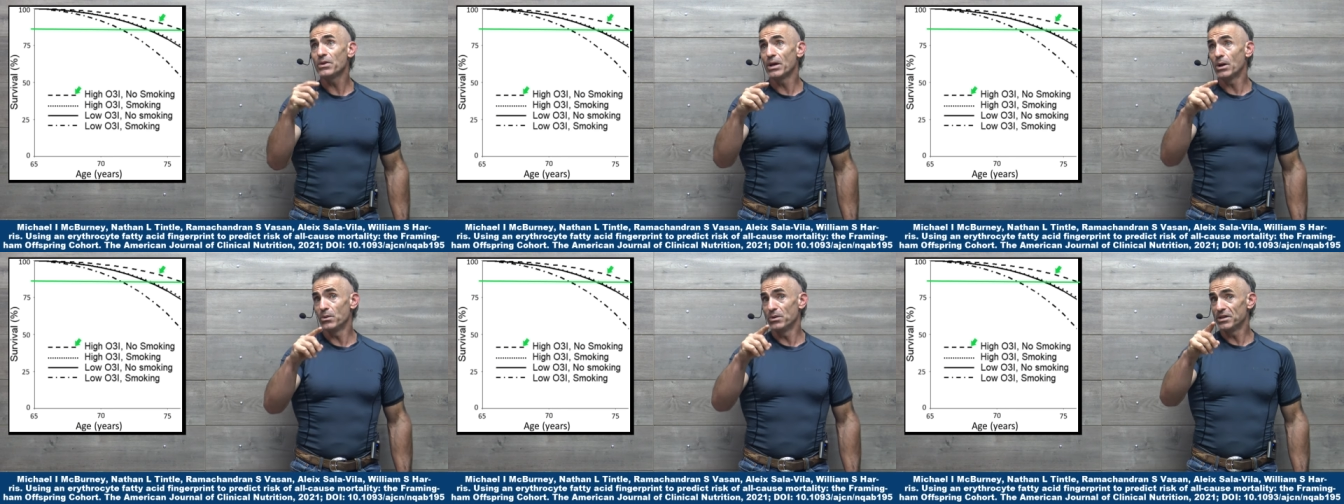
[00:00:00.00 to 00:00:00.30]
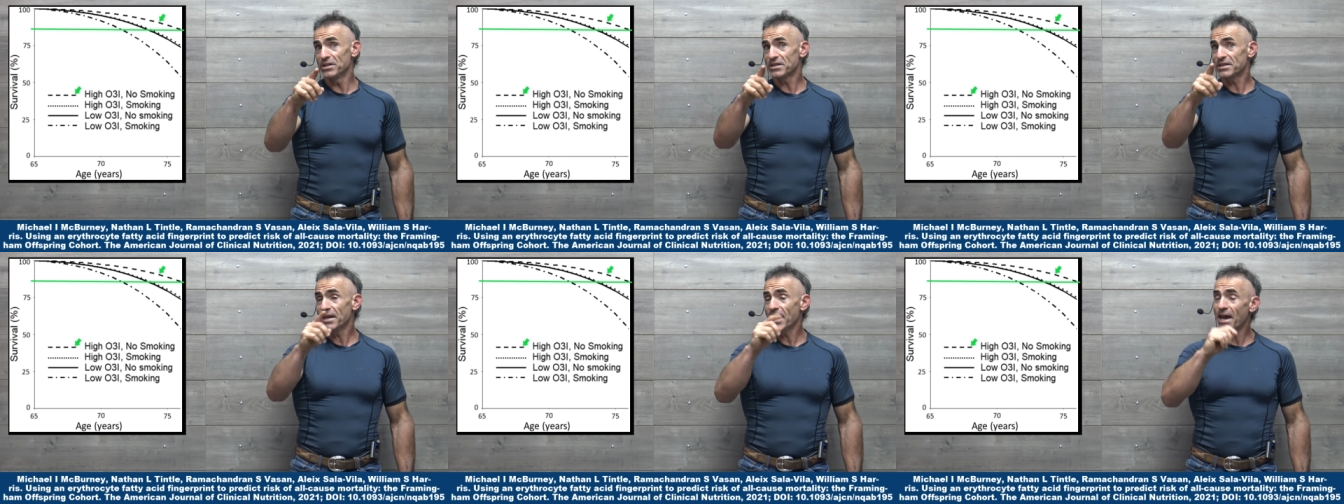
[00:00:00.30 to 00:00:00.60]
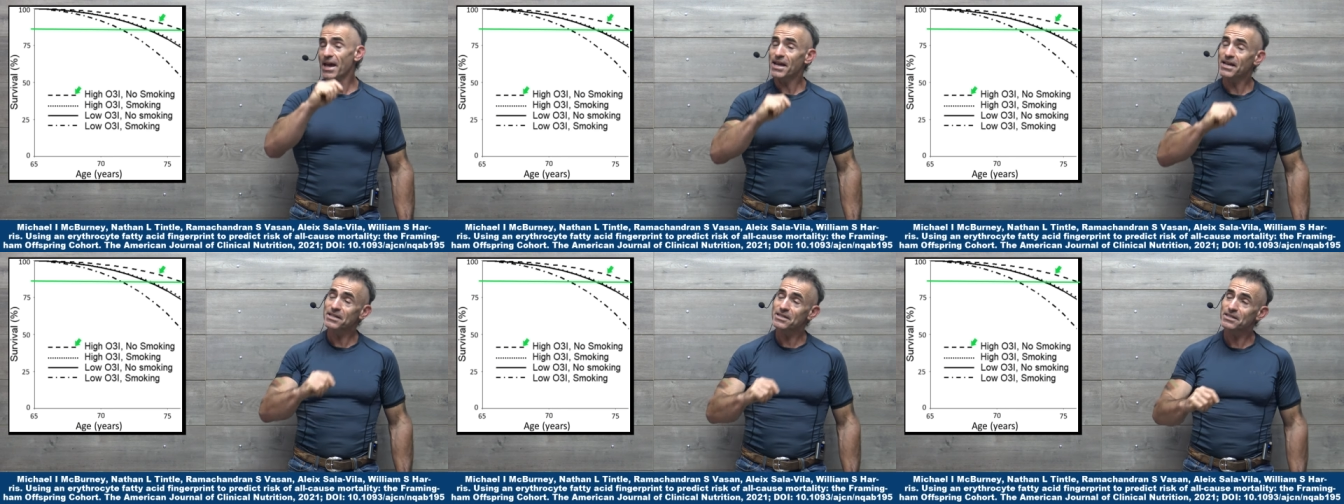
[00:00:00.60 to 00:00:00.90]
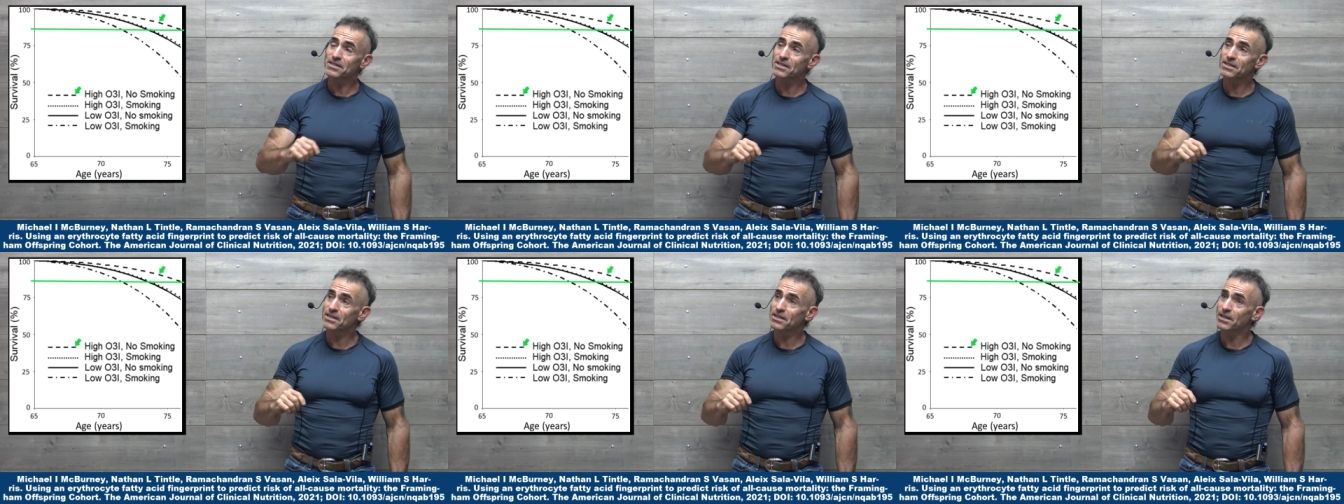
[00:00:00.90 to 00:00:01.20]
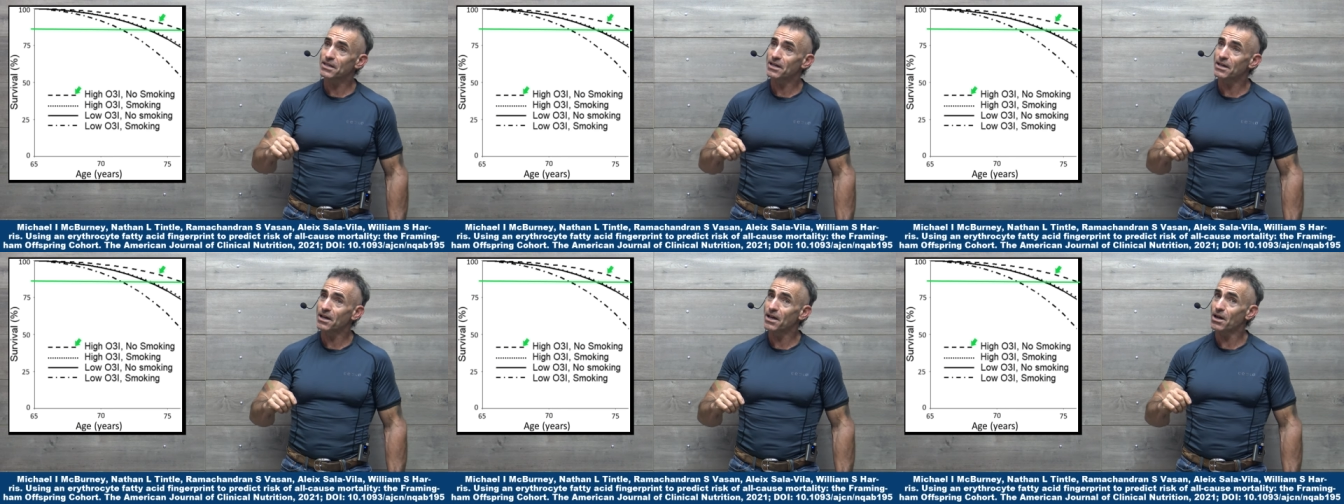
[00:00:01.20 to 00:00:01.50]
Now, in this case,
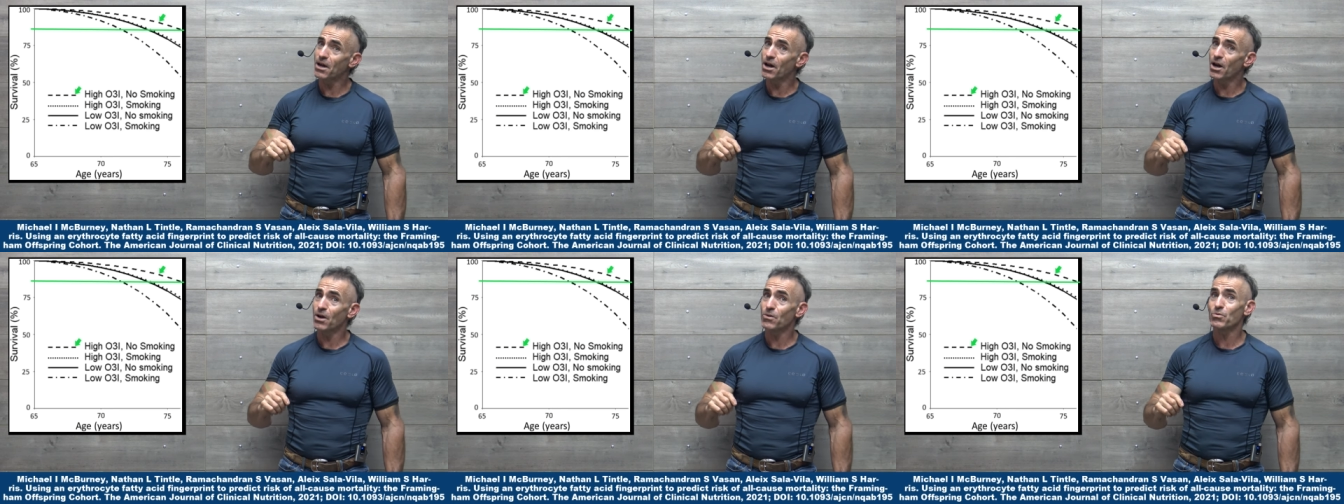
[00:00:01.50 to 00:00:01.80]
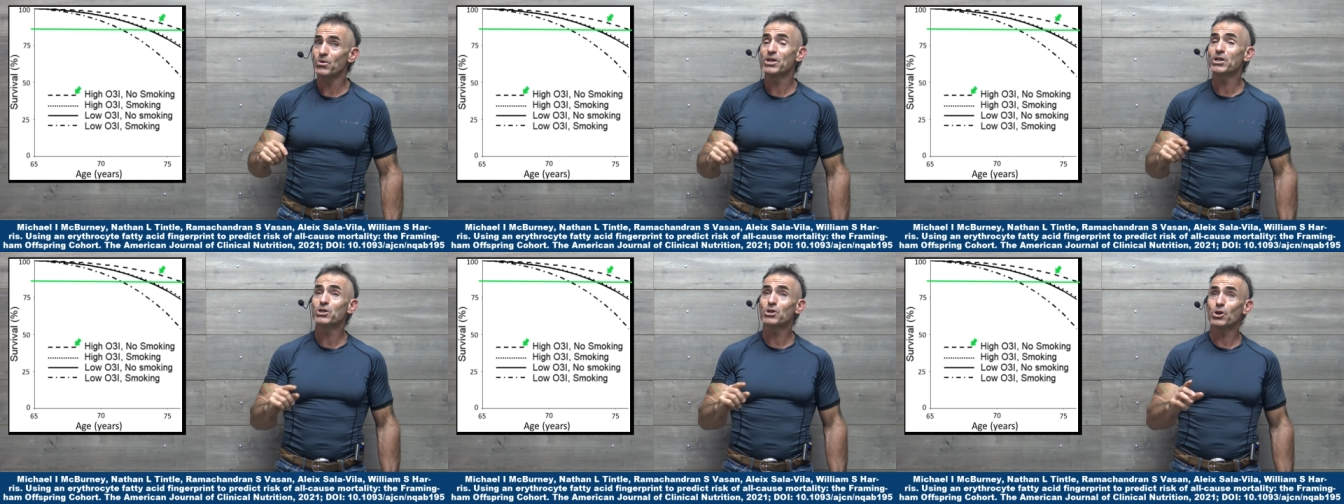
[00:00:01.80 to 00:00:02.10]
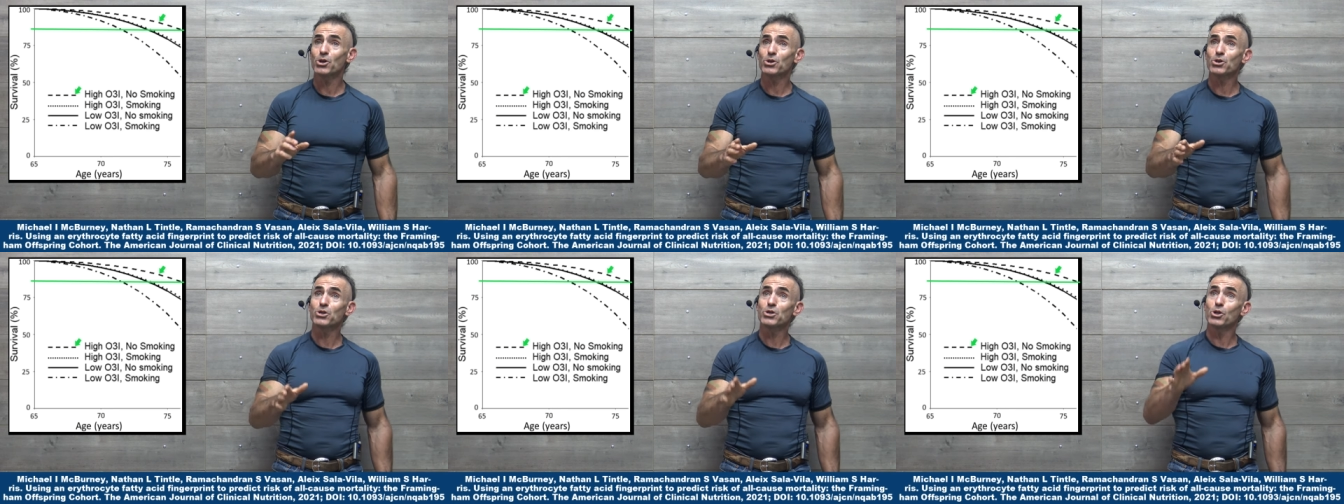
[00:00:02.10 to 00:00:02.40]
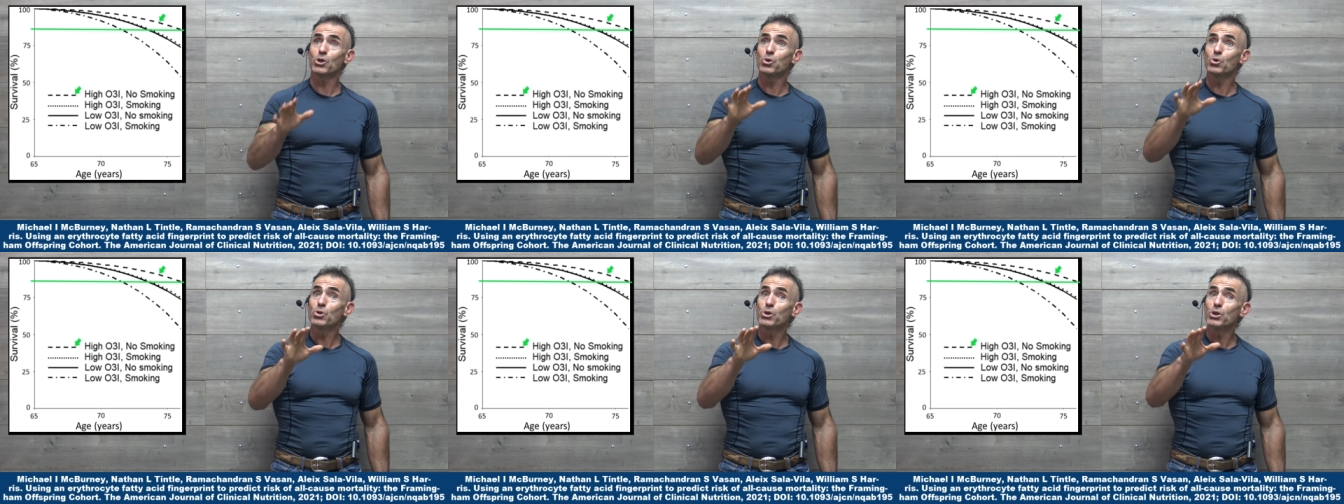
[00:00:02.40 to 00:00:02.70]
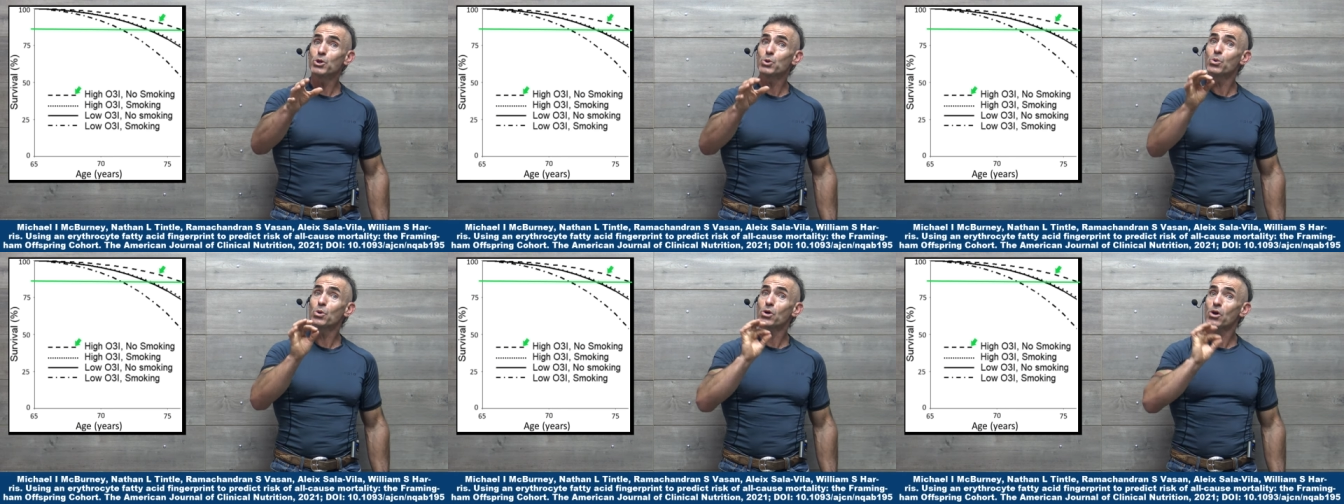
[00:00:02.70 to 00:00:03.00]
the researchers alluded
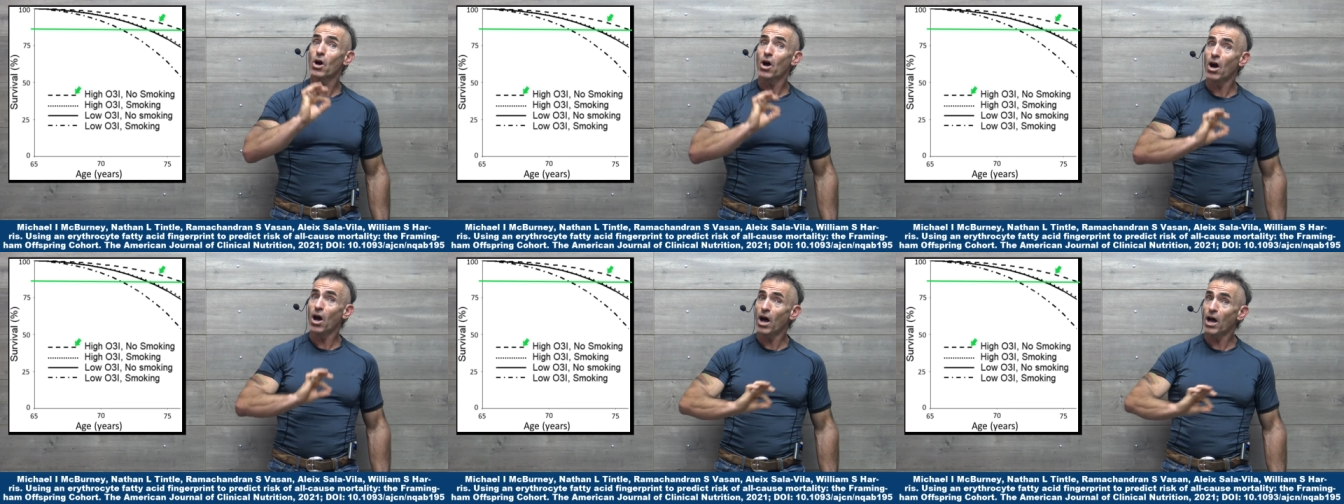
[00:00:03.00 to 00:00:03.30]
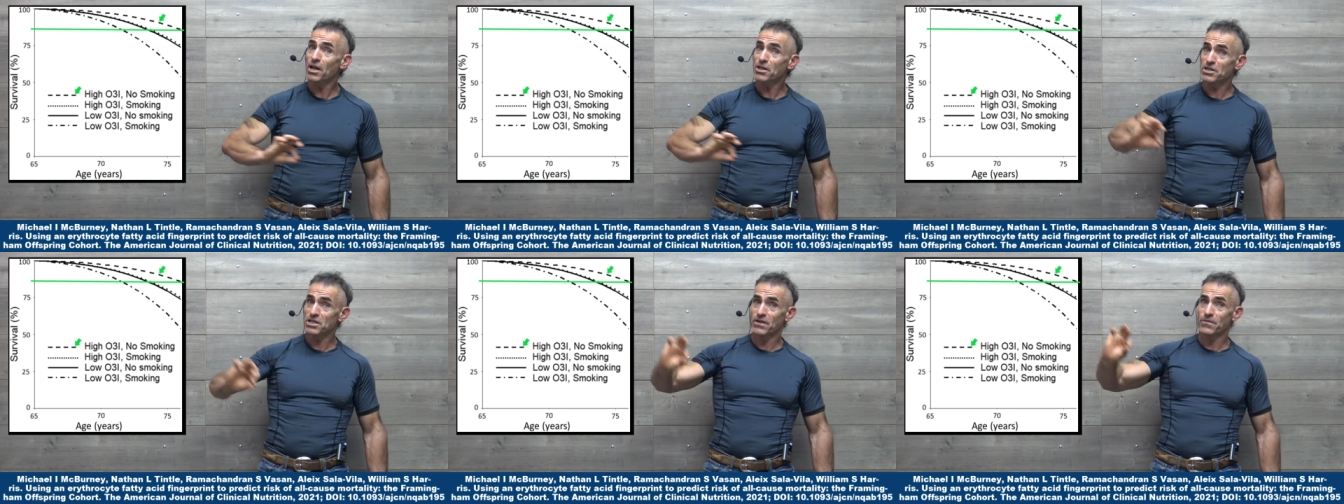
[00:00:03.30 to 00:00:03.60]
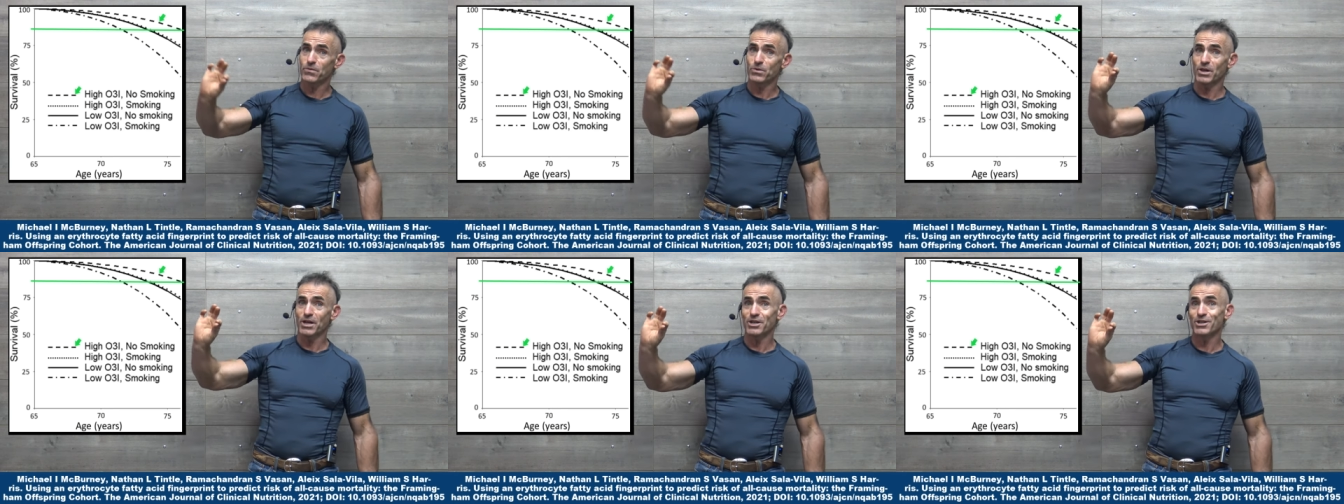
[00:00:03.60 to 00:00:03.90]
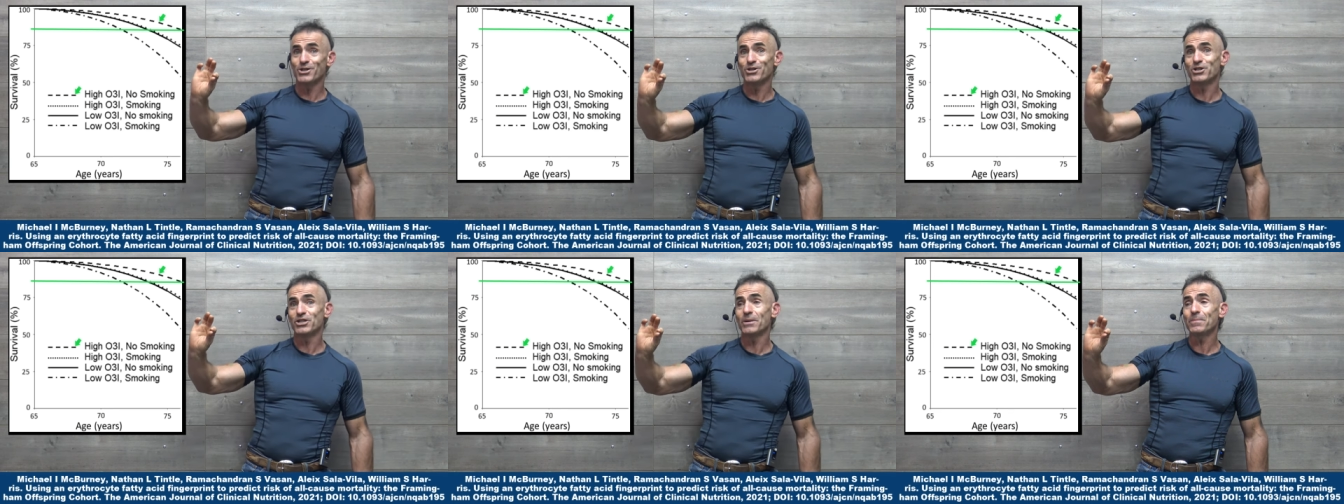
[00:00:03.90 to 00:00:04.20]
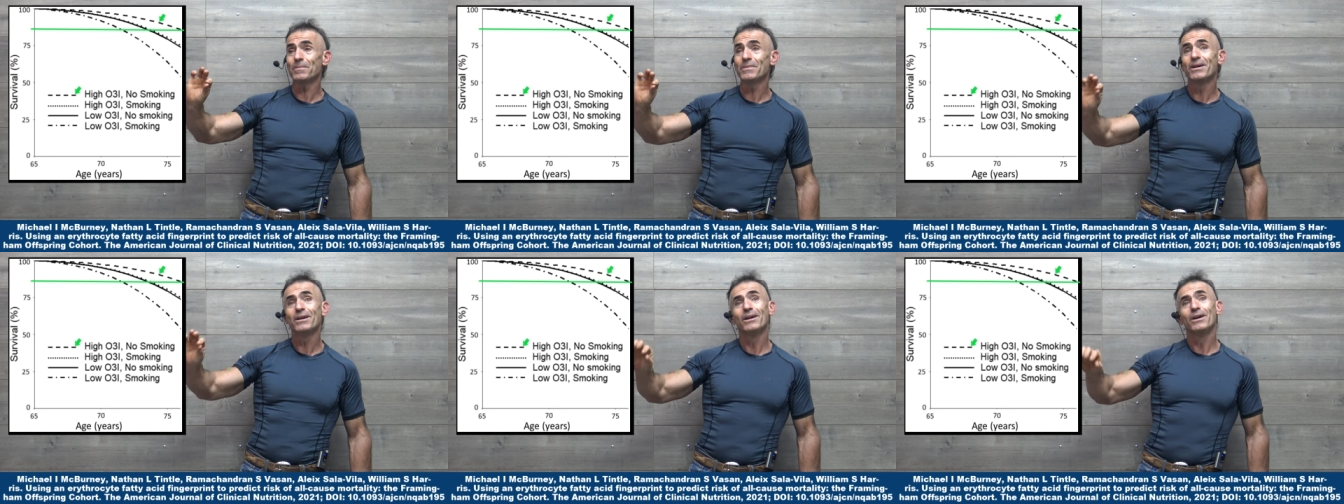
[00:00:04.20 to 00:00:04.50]
to a causative relationship